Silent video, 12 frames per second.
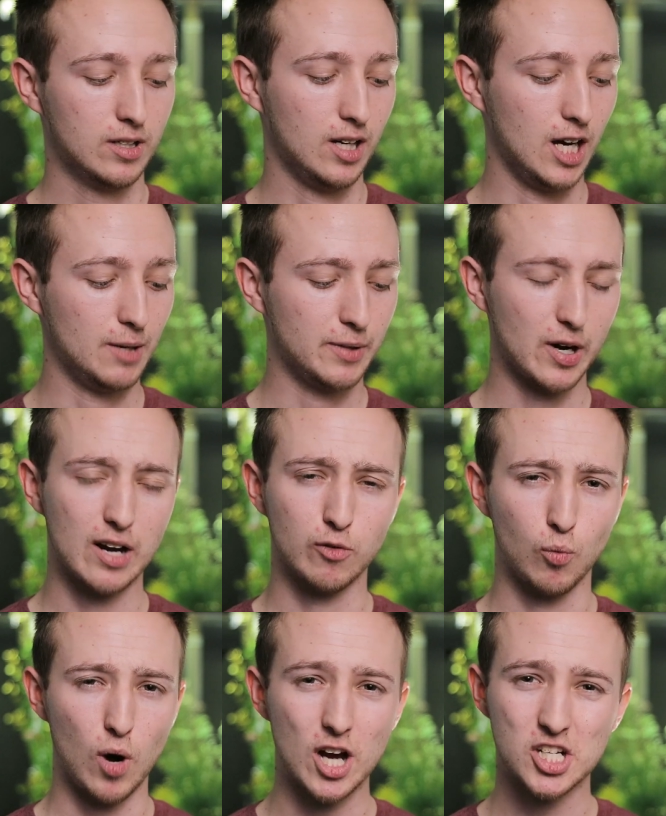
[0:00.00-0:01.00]
They're out
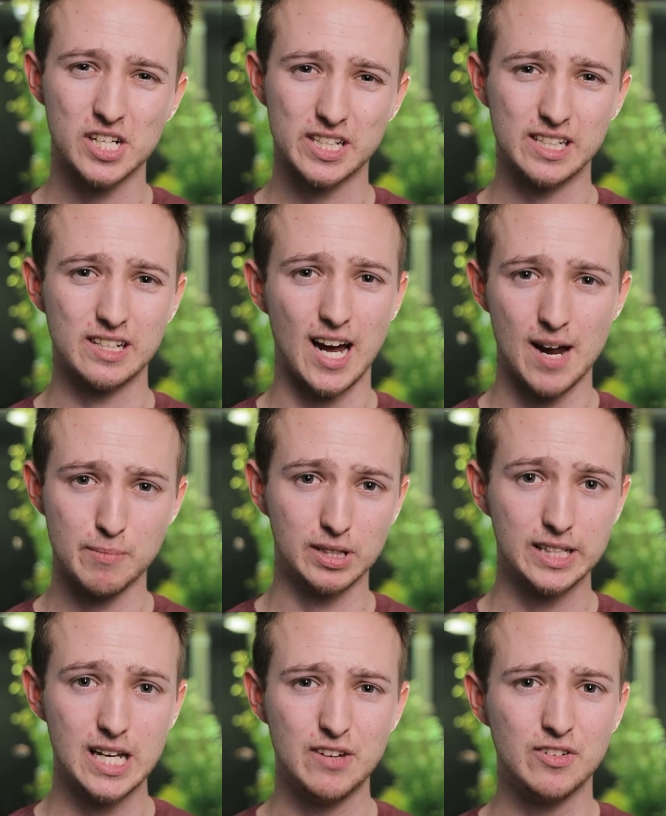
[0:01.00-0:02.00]
of Washington, I
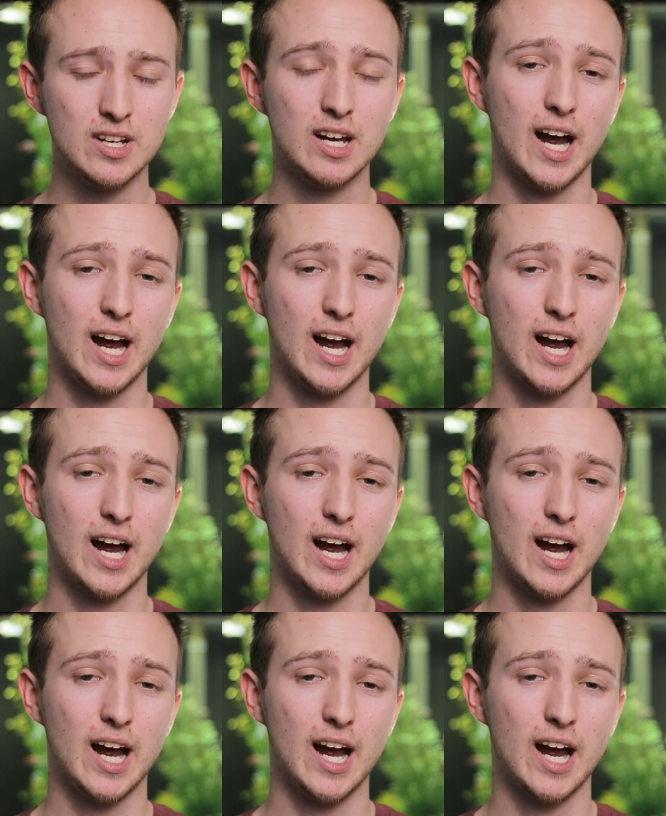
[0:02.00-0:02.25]
believe,